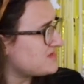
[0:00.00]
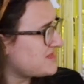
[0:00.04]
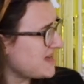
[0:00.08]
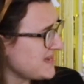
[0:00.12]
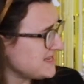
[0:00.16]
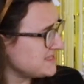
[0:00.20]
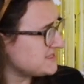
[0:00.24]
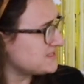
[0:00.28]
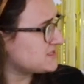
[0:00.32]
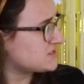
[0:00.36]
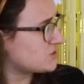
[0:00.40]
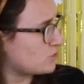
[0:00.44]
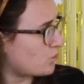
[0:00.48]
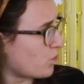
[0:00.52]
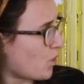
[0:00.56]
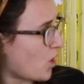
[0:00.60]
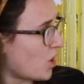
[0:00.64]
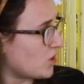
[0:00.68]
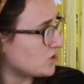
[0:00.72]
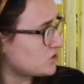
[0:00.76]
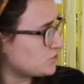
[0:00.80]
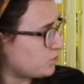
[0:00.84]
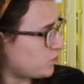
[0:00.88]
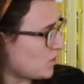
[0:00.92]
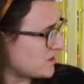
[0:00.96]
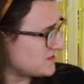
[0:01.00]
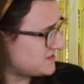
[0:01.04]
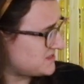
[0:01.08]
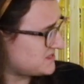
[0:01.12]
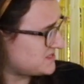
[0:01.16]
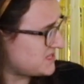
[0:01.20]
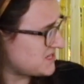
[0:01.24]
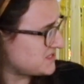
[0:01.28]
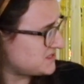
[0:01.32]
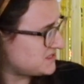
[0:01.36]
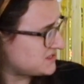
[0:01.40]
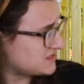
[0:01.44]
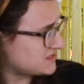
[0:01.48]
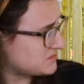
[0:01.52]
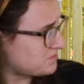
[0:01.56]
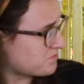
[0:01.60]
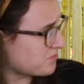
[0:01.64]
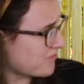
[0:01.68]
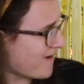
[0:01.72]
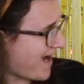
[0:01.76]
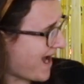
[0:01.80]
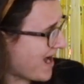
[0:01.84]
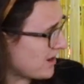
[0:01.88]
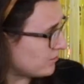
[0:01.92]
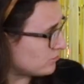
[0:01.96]
This squad was the
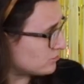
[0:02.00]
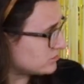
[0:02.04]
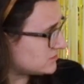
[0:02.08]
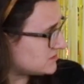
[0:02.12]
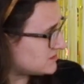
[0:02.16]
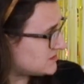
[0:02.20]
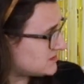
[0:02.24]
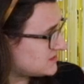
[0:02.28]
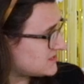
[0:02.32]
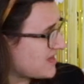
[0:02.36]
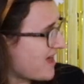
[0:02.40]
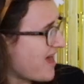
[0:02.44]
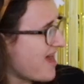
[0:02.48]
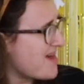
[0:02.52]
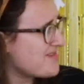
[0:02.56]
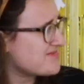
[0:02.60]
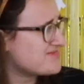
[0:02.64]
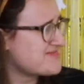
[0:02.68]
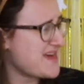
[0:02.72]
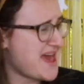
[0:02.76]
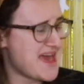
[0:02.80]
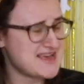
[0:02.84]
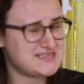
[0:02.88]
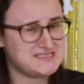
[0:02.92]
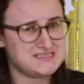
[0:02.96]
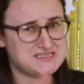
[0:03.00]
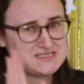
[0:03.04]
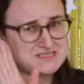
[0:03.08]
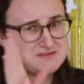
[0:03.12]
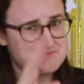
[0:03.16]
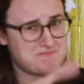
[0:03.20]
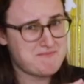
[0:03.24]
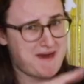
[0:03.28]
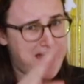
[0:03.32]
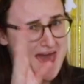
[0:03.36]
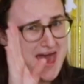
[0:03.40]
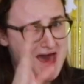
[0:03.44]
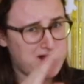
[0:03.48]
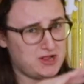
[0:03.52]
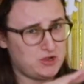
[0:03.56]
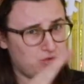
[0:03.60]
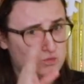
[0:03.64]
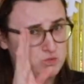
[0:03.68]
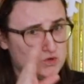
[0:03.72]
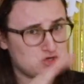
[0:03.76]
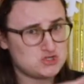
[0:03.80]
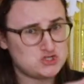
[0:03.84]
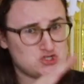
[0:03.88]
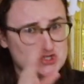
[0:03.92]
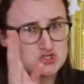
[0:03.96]
Sprouts. Their smell
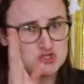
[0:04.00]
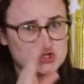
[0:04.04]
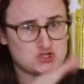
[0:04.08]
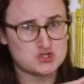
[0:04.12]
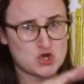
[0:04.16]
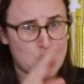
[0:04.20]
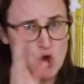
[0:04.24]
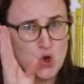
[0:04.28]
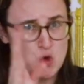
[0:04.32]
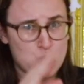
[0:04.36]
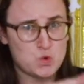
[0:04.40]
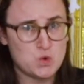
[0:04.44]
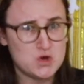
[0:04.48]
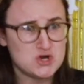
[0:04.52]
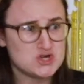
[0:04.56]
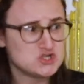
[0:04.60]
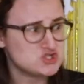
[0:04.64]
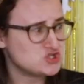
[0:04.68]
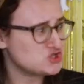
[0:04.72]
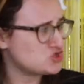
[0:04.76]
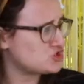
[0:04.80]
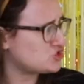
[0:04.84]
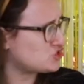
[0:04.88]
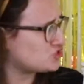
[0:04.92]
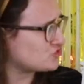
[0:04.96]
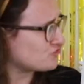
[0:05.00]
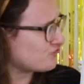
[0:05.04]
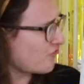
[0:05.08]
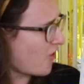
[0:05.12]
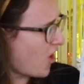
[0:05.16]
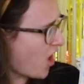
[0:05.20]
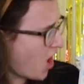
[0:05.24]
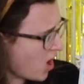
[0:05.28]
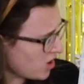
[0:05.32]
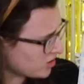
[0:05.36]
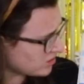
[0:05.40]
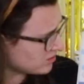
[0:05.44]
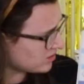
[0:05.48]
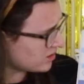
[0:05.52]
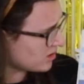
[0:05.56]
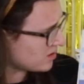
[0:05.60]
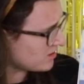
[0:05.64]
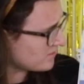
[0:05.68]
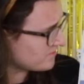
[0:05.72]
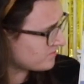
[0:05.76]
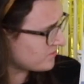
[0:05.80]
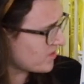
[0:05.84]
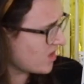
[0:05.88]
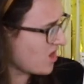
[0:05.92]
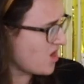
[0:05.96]
was so strong
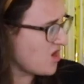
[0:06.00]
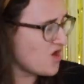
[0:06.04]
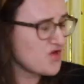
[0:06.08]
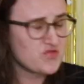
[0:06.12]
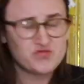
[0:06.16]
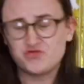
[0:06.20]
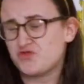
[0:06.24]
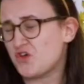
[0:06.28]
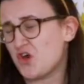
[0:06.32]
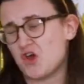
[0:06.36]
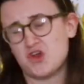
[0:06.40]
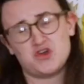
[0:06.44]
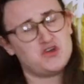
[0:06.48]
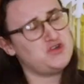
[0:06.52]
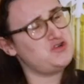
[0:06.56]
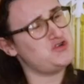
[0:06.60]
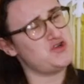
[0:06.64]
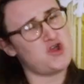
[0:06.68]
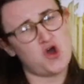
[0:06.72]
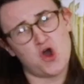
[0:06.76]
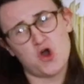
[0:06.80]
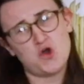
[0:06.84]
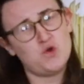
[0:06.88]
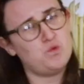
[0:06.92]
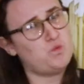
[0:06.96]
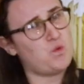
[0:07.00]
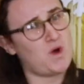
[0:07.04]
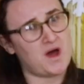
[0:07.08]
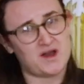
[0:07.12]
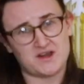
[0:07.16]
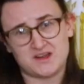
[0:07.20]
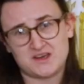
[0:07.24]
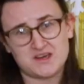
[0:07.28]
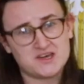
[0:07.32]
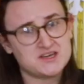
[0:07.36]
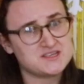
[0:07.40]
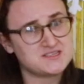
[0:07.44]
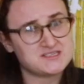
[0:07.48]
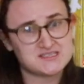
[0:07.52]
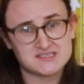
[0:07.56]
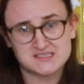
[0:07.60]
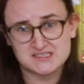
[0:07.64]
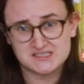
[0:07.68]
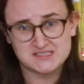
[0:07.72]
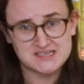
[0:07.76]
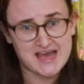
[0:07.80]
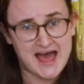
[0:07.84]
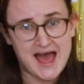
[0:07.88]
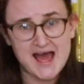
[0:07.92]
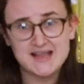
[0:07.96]
that no one could
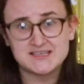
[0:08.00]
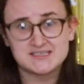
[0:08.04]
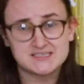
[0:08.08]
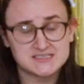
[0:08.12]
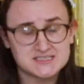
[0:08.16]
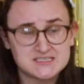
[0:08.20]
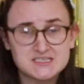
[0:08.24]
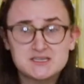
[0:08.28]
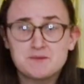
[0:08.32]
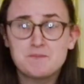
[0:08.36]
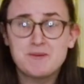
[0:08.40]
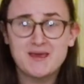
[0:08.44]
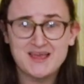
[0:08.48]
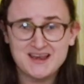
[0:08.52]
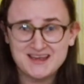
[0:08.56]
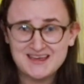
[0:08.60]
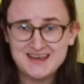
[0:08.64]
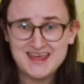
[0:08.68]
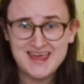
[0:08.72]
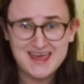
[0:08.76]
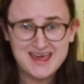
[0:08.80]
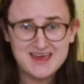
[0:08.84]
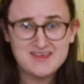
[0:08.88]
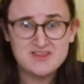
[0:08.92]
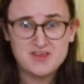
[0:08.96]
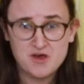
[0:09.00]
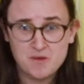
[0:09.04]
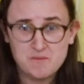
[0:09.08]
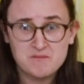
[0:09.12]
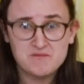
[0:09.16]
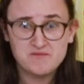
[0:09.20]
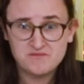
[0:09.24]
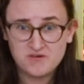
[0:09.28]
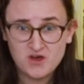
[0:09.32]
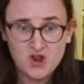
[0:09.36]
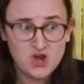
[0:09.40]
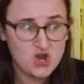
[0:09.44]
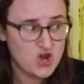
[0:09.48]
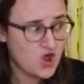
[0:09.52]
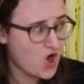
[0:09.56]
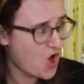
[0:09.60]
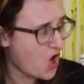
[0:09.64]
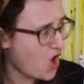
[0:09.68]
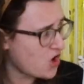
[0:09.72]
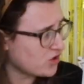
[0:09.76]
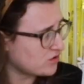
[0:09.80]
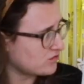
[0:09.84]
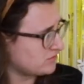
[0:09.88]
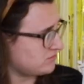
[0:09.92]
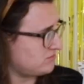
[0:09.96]
stand to be near them for
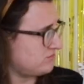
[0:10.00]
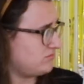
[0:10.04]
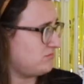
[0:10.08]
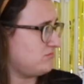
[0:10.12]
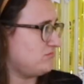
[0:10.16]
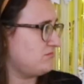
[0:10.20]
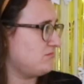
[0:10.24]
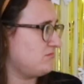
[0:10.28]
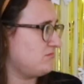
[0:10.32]
long.